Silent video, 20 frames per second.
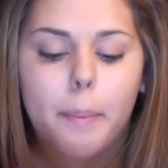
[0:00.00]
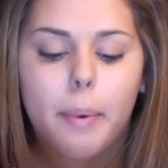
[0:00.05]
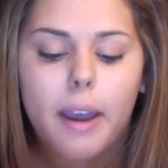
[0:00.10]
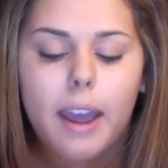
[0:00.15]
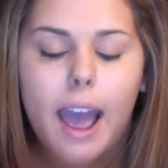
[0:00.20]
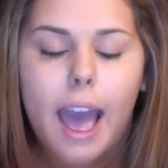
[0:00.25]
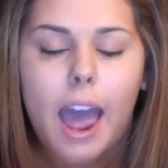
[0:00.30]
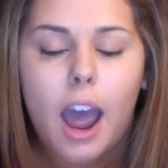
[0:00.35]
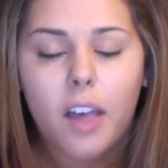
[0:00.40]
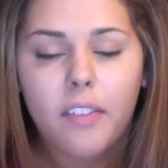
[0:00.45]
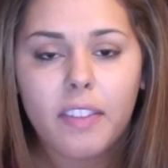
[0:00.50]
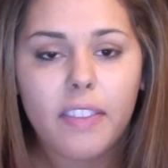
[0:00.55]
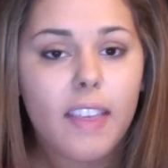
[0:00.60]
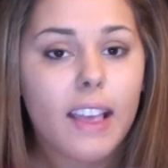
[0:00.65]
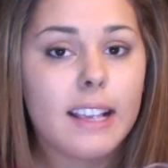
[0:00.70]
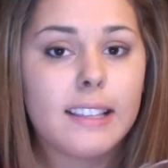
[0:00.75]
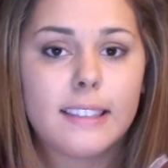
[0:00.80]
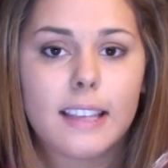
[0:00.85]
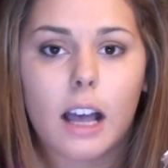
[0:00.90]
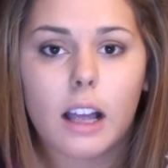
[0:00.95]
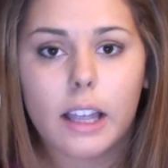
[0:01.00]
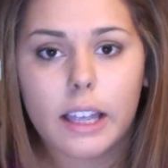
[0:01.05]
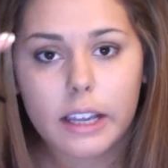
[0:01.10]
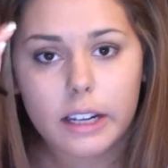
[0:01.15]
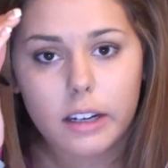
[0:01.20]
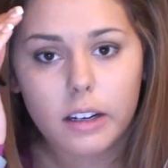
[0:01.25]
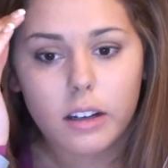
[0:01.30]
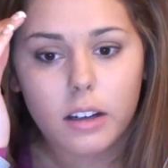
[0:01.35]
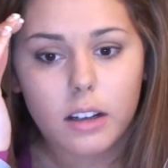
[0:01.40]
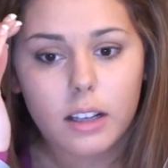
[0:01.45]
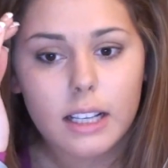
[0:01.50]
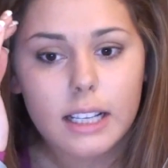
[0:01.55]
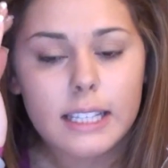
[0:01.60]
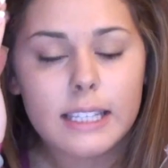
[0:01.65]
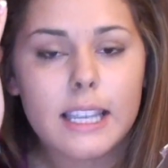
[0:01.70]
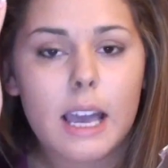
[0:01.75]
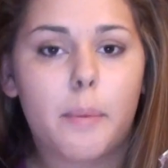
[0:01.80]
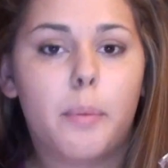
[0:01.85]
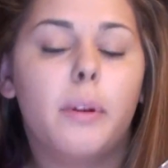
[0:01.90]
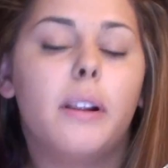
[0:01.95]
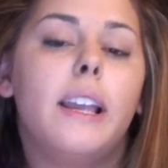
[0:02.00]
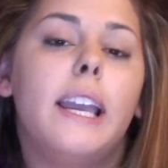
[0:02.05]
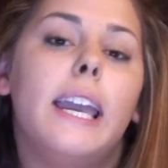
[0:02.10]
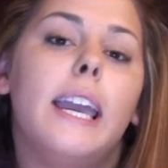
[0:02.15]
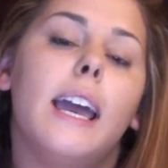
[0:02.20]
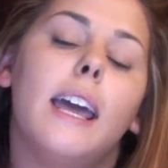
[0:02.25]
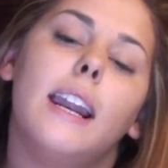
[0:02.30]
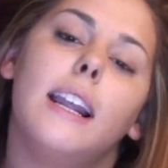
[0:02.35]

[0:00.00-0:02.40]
but I don't think they sell it separately,